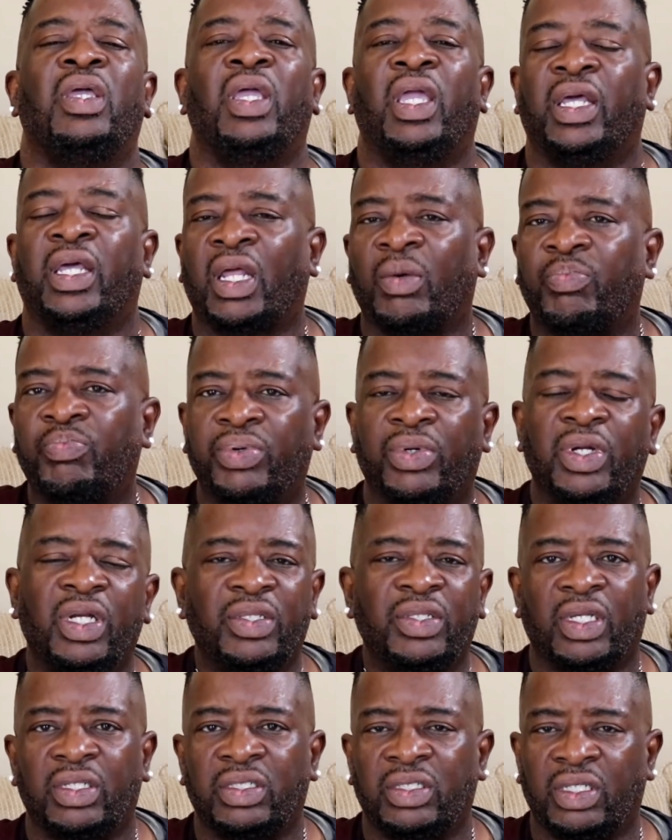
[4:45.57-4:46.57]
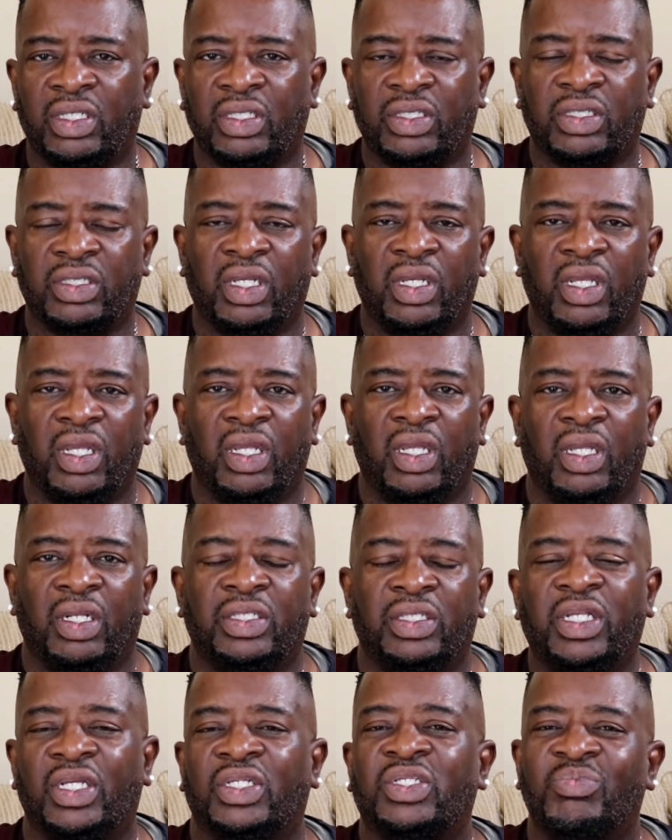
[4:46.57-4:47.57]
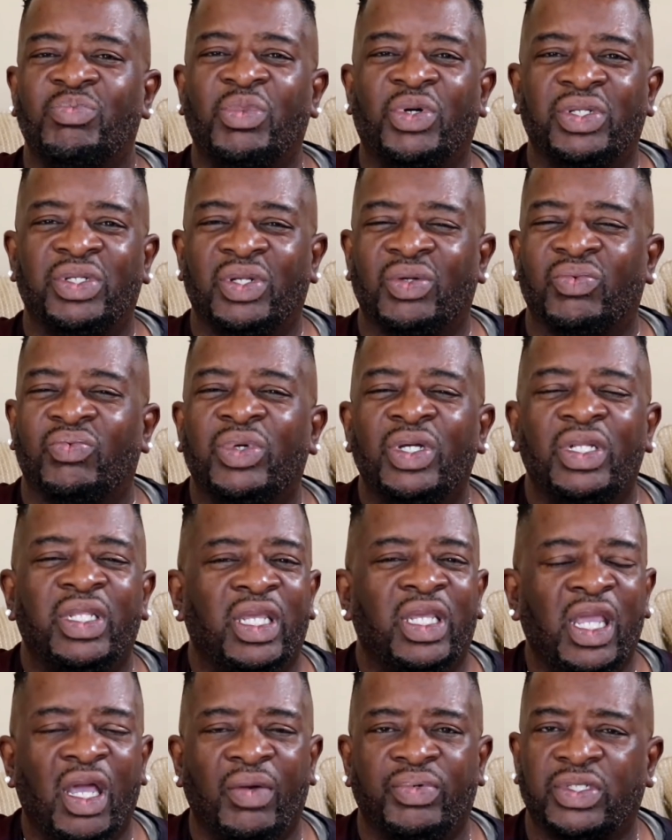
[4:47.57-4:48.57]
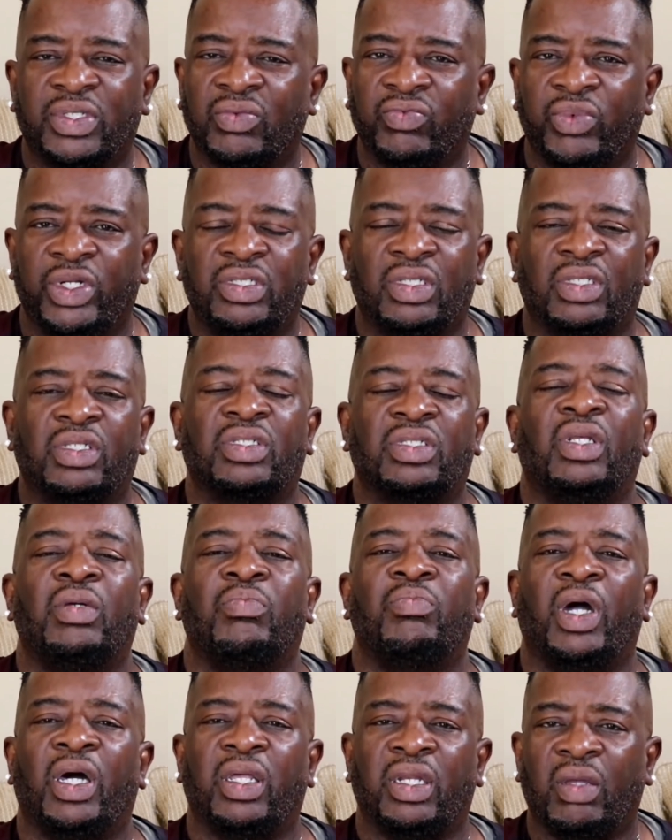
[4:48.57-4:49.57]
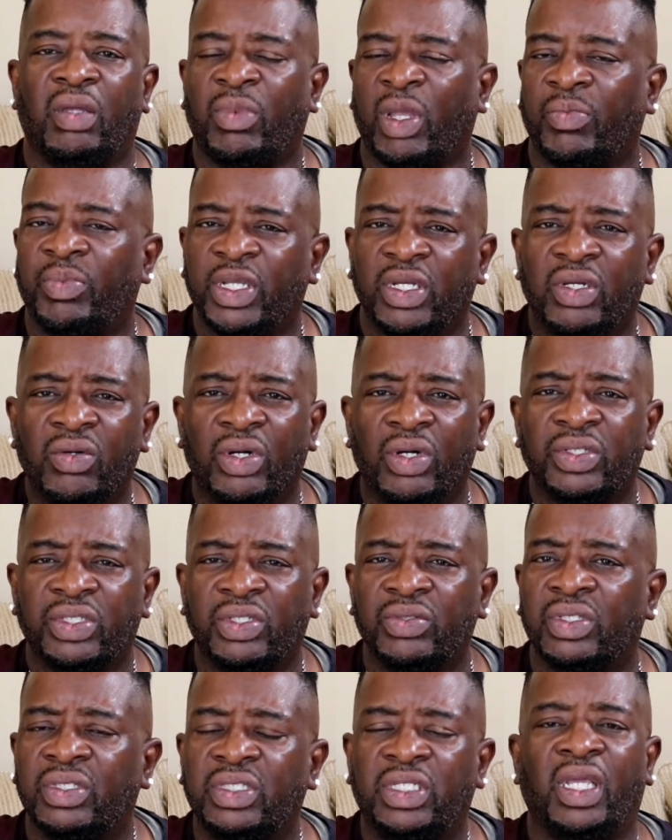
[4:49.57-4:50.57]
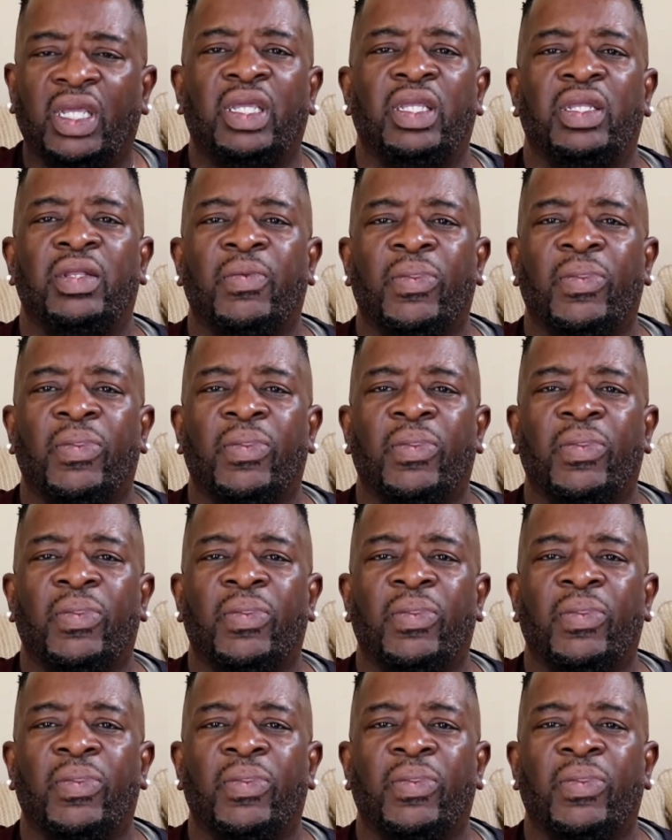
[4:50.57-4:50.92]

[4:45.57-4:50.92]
And I pray that this testimony really helps and reaches somebody that might be going through the day.